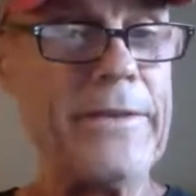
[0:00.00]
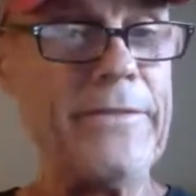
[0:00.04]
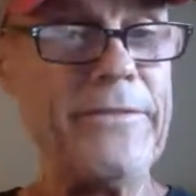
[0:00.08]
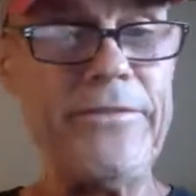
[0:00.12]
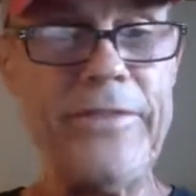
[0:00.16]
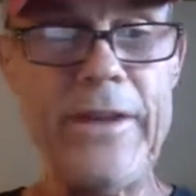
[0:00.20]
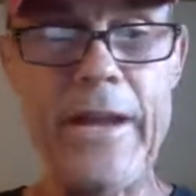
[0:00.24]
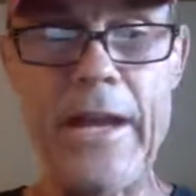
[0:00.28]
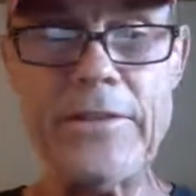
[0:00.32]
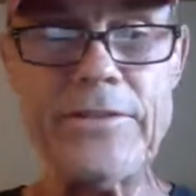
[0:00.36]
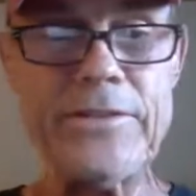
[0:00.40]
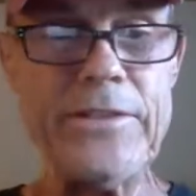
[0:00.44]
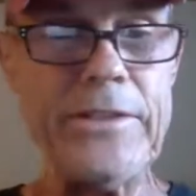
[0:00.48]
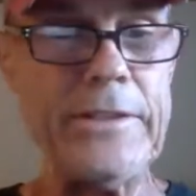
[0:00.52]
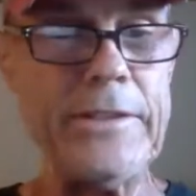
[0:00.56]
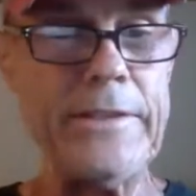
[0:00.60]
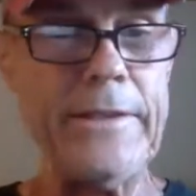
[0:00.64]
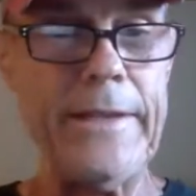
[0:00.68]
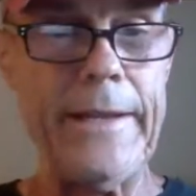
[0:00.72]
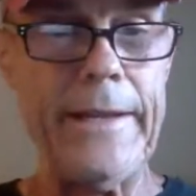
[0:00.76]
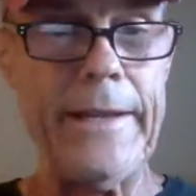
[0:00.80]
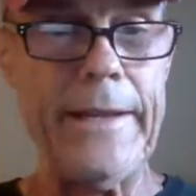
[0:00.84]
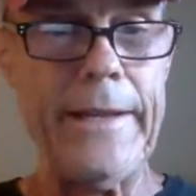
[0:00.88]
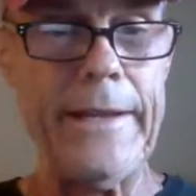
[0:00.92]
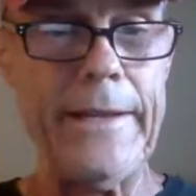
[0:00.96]

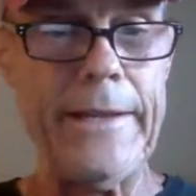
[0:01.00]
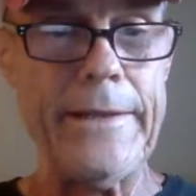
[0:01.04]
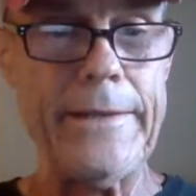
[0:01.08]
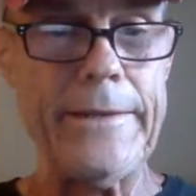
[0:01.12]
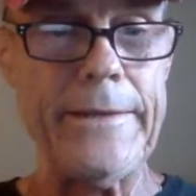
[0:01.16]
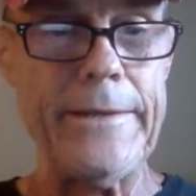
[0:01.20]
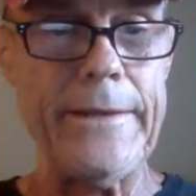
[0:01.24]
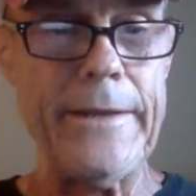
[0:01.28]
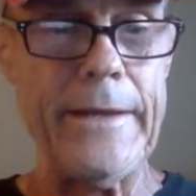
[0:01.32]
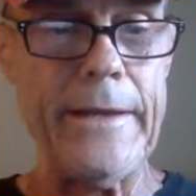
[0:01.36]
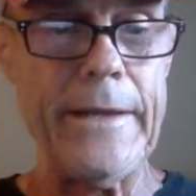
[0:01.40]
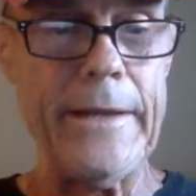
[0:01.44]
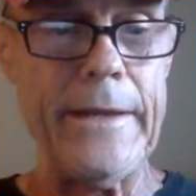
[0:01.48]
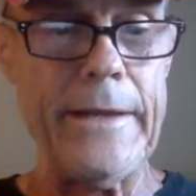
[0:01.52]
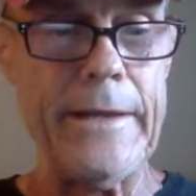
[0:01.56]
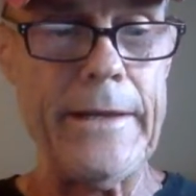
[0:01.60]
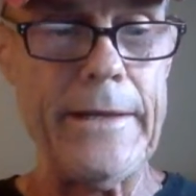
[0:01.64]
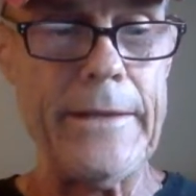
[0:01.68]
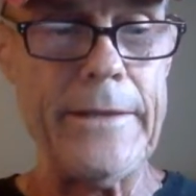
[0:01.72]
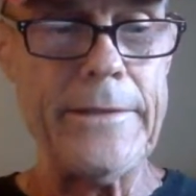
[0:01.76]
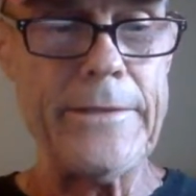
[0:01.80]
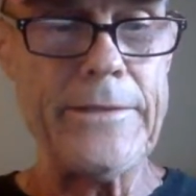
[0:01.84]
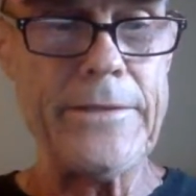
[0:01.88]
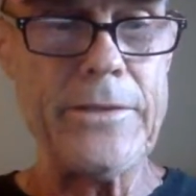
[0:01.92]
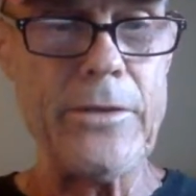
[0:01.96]
confession, and
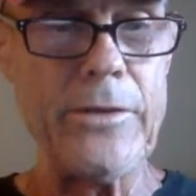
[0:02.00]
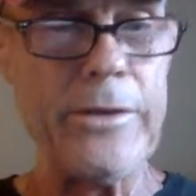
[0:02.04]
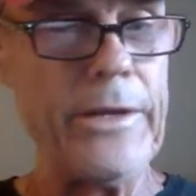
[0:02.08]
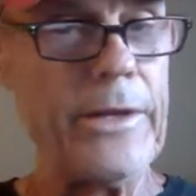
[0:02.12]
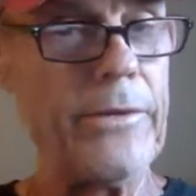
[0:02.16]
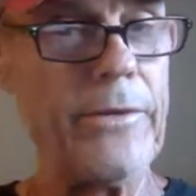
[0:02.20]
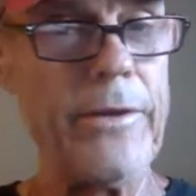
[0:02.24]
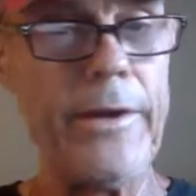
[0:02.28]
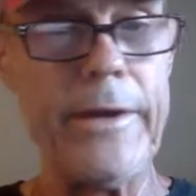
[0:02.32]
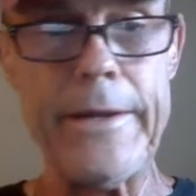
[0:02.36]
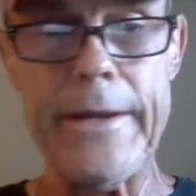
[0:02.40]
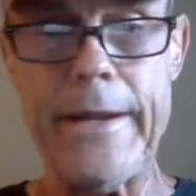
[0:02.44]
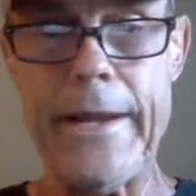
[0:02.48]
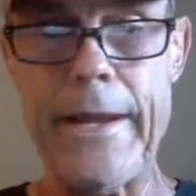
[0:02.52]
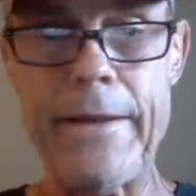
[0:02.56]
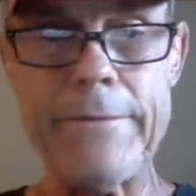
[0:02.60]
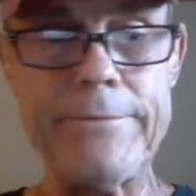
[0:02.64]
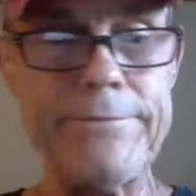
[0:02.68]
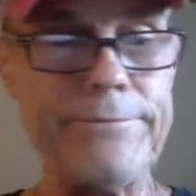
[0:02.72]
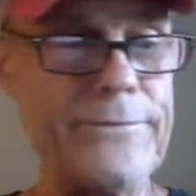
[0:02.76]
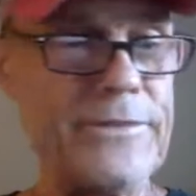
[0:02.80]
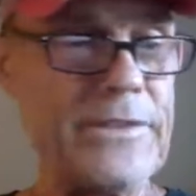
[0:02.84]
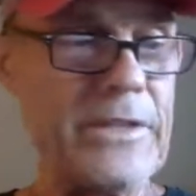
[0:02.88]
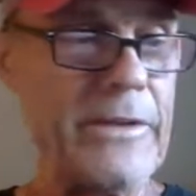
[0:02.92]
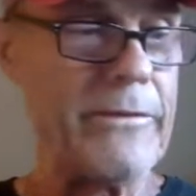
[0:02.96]
so here on
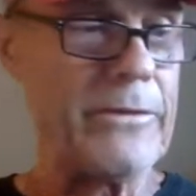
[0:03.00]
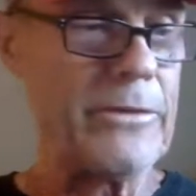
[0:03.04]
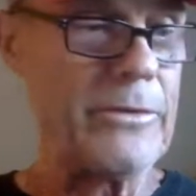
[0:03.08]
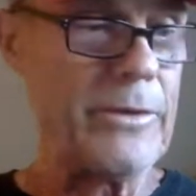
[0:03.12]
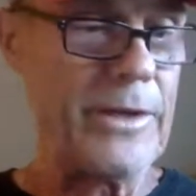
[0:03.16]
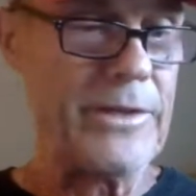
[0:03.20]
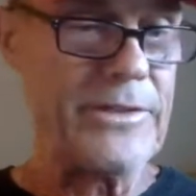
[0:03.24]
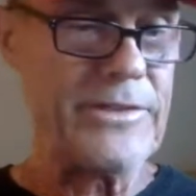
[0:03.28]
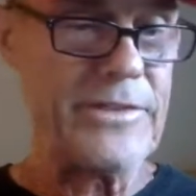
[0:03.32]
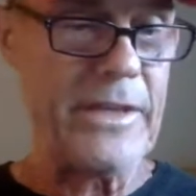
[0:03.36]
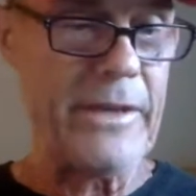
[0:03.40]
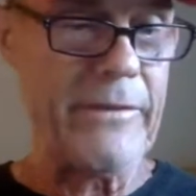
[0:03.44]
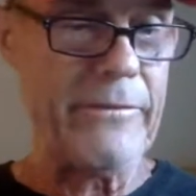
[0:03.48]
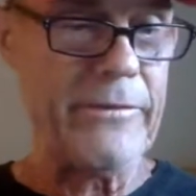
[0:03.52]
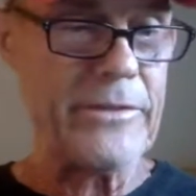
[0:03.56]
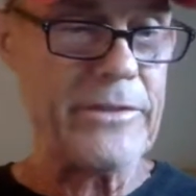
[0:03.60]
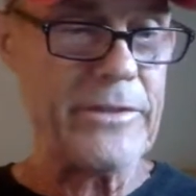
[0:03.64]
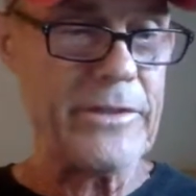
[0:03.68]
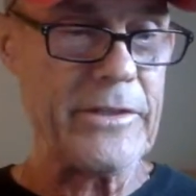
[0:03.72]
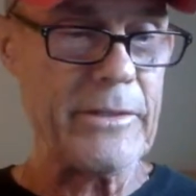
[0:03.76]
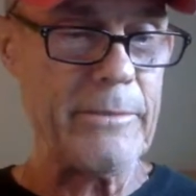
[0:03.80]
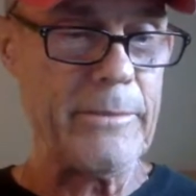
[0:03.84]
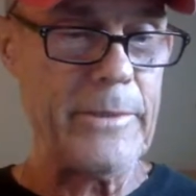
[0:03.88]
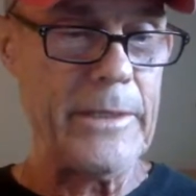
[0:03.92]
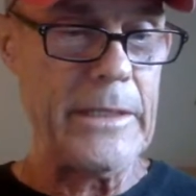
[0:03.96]
out, 7-around-7 is
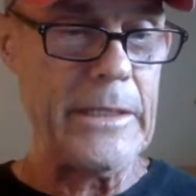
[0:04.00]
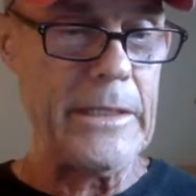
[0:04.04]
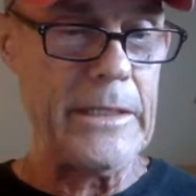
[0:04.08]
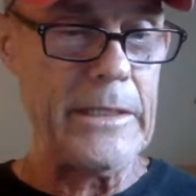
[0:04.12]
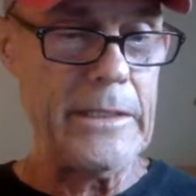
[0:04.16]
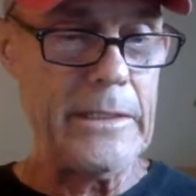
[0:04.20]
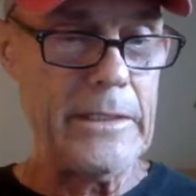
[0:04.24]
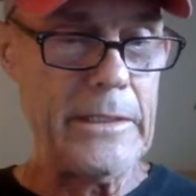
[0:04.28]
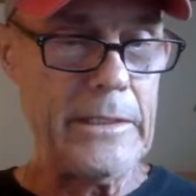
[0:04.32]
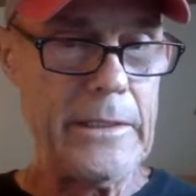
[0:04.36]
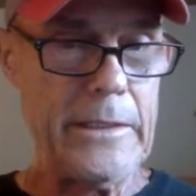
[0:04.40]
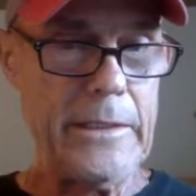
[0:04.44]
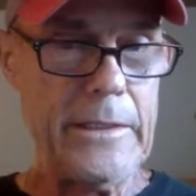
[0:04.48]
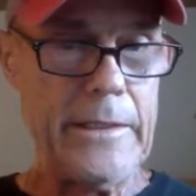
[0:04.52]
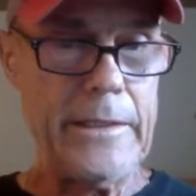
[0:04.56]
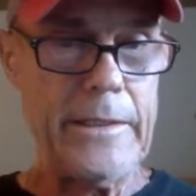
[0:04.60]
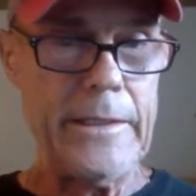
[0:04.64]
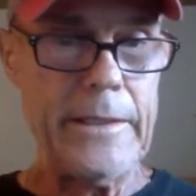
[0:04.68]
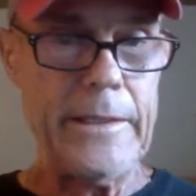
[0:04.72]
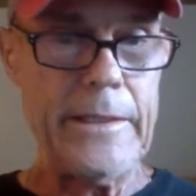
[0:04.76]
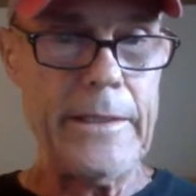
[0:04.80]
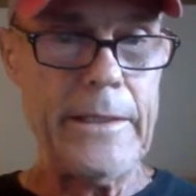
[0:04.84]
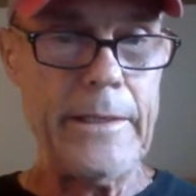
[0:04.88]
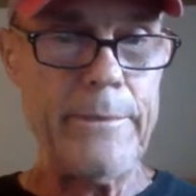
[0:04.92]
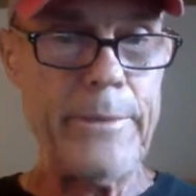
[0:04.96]
going to be
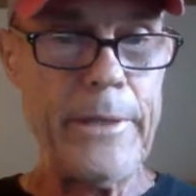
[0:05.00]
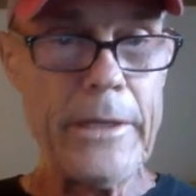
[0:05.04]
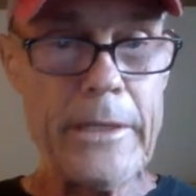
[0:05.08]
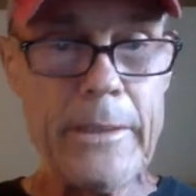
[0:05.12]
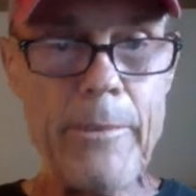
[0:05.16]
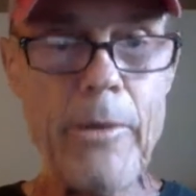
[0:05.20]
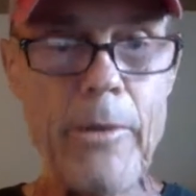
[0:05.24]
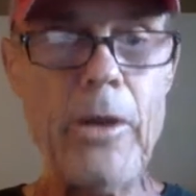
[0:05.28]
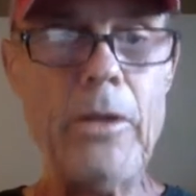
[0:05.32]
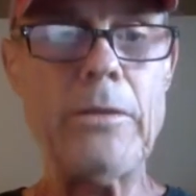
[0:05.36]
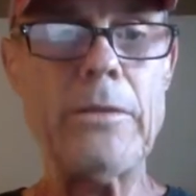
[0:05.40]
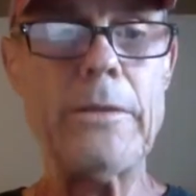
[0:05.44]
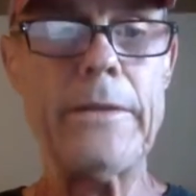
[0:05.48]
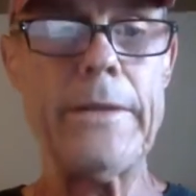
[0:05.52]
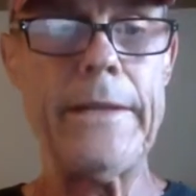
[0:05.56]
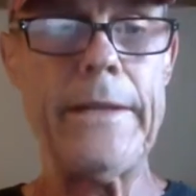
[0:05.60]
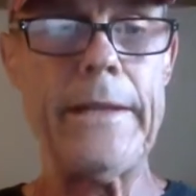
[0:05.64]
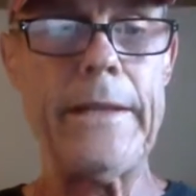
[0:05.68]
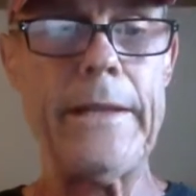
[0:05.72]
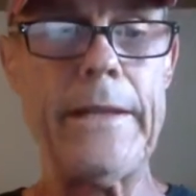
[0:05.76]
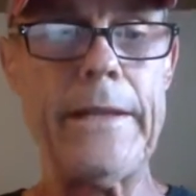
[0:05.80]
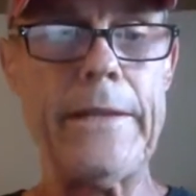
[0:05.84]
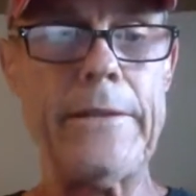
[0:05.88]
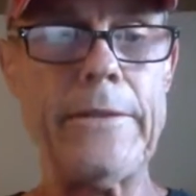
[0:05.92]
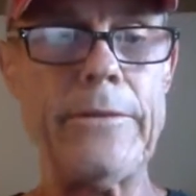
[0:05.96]
pickleball,
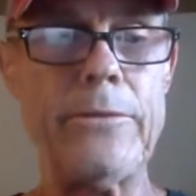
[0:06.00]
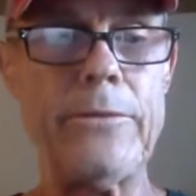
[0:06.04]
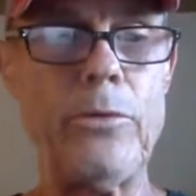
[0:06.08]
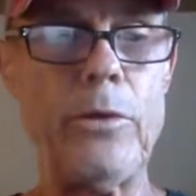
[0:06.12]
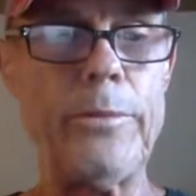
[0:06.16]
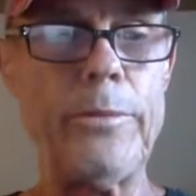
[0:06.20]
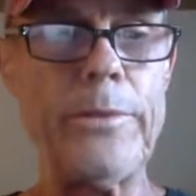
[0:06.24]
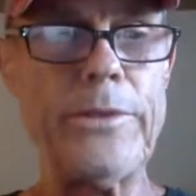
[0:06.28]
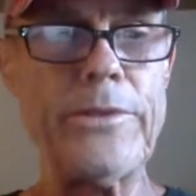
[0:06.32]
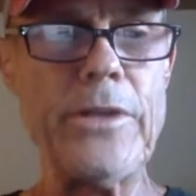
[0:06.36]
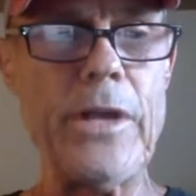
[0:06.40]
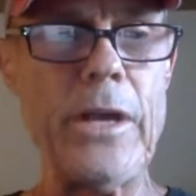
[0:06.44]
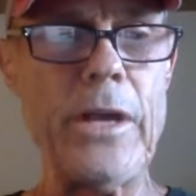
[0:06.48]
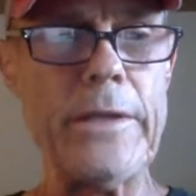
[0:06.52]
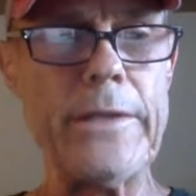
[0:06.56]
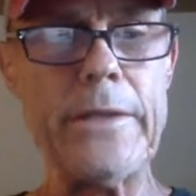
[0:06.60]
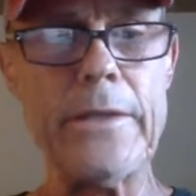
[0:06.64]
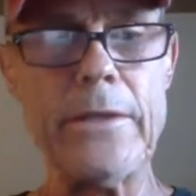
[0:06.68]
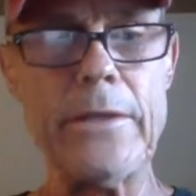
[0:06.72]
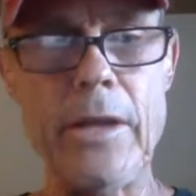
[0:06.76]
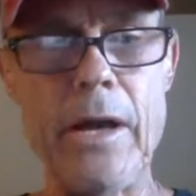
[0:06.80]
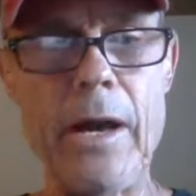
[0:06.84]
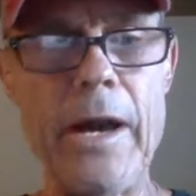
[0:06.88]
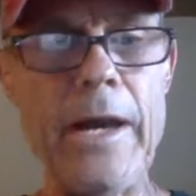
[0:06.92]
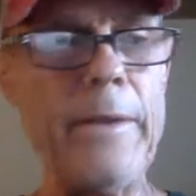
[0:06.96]
and we'll be talking
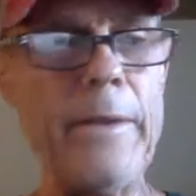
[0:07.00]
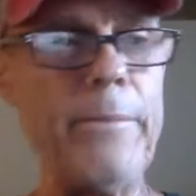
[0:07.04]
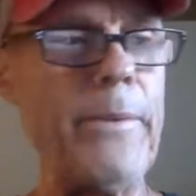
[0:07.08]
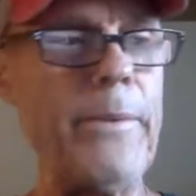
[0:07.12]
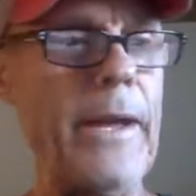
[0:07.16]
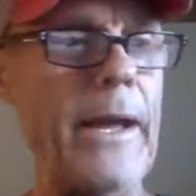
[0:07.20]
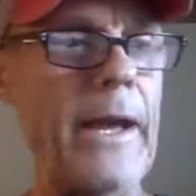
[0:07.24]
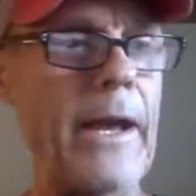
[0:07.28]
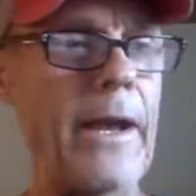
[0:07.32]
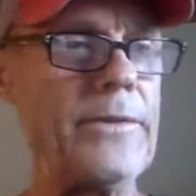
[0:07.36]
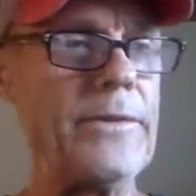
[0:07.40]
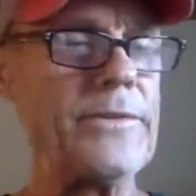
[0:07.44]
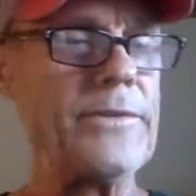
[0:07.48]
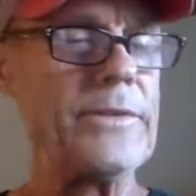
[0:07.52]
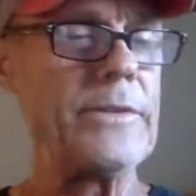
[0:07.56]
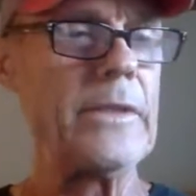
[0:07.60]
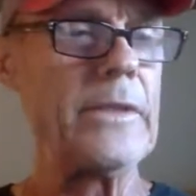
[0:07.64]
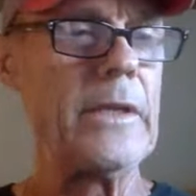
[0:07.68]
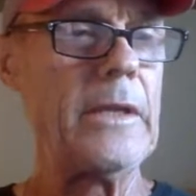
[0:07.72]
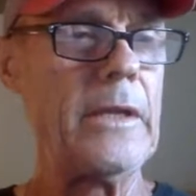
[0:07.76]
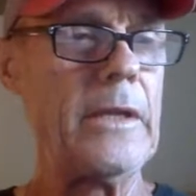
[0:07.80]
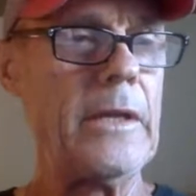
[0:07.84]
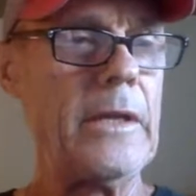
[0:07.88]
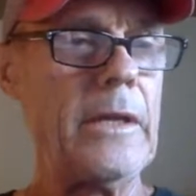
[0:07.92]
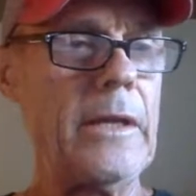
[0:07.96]
a lot about
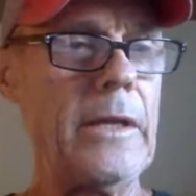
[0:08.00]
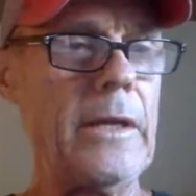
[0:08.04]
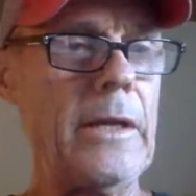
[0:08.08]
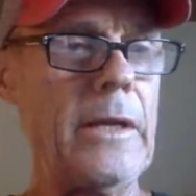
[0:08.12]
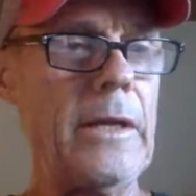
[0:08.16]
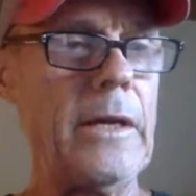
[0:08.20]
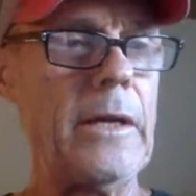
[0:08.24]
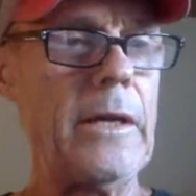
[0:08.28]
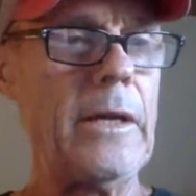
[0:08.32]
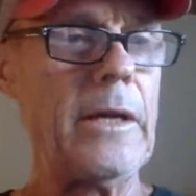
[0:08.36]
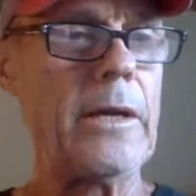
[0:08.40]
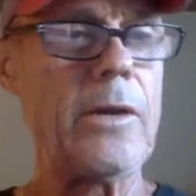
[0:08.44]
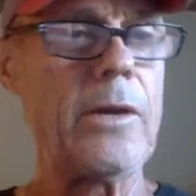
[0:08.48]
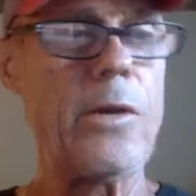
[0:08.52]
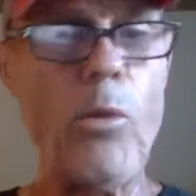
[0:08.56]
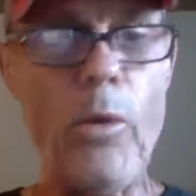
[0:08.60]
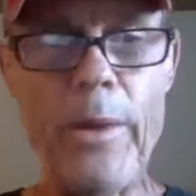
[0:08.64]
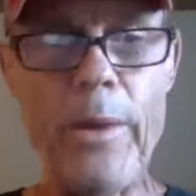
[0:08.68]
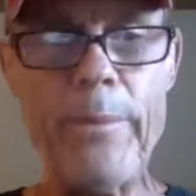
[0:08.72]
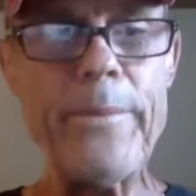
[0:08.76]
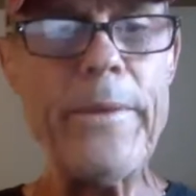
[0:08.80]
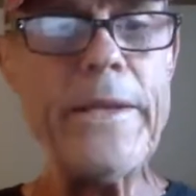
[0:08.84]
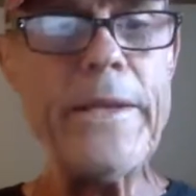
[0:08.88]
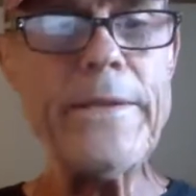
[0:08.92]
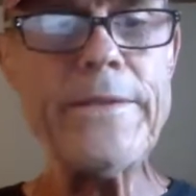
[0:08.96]

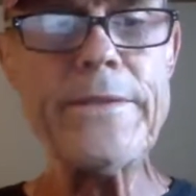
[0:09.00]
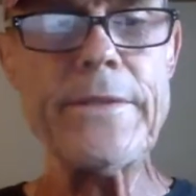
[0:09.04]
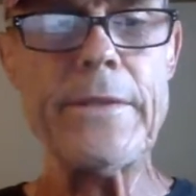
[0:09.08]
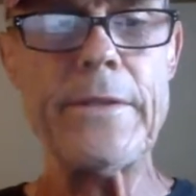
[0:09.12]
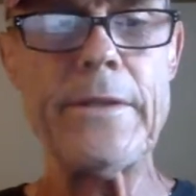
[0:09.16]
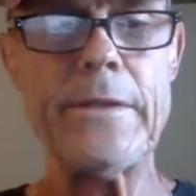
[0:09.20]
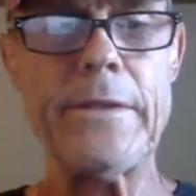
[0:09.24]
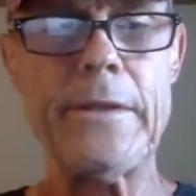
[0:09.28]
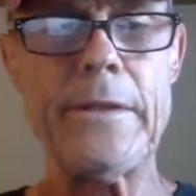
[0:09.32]
equipment.